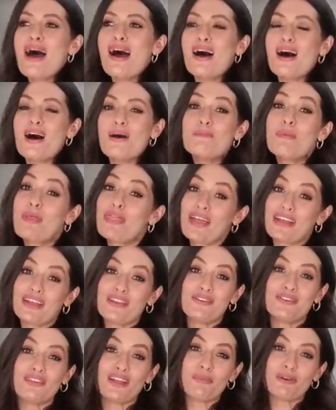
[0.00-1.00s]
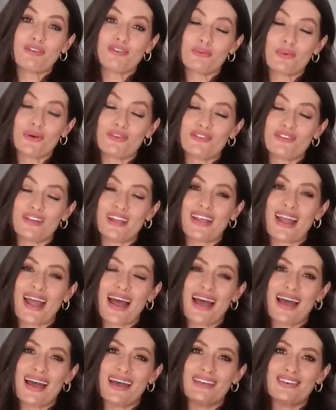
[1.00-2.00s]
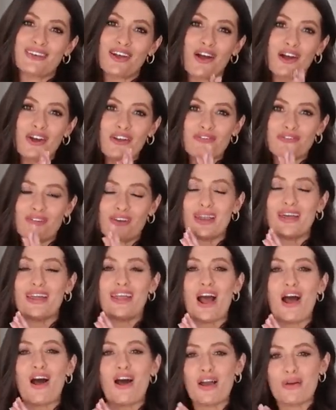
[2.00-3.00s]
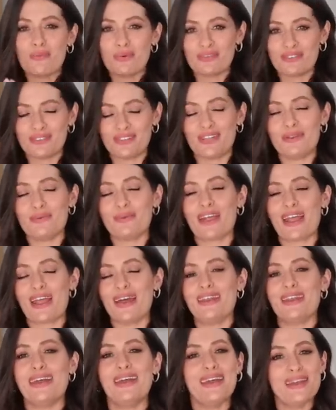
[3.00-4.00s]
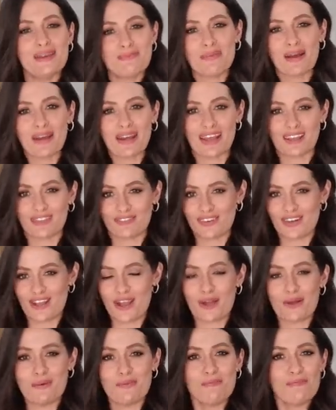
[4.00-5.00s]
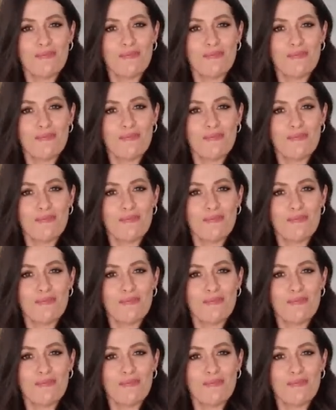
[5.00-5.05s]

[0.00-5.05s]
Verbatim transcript: Um, but thank you so much for watching, and hopefully I will see you again in my next video.